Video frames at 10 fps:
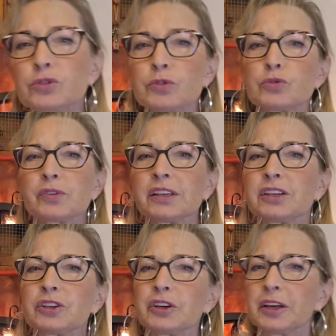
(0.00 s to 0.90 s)
was really
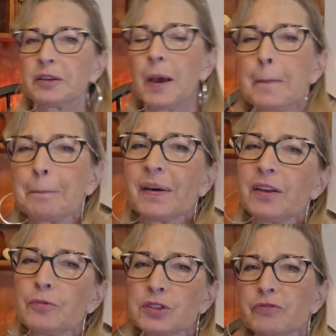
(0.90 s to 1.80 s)
good, but it
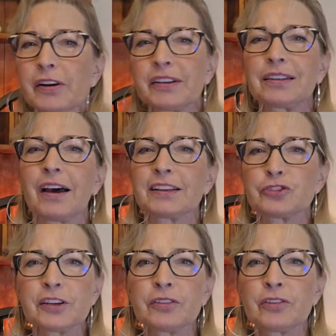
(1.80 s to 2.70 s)
was very light.
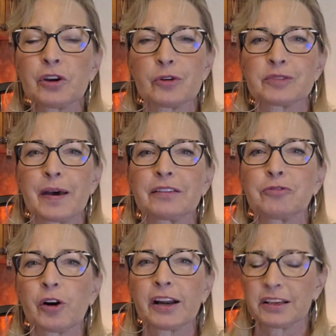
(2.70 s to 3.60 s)
Strength and throw is about
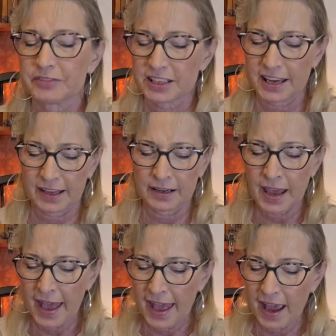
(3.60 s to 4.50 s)
4 out of 10,
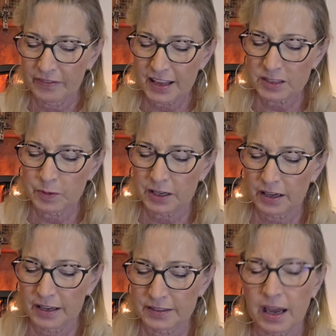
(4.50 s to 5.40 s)
and that's
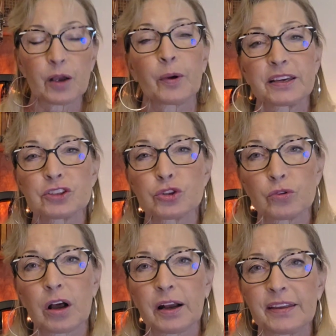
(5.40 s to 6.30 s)
because I waited too
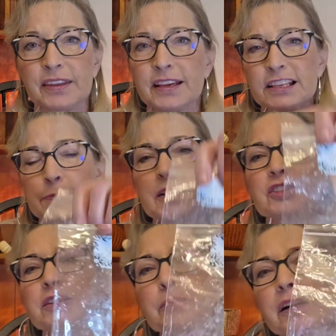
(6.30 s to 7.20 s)
long, I think, especially where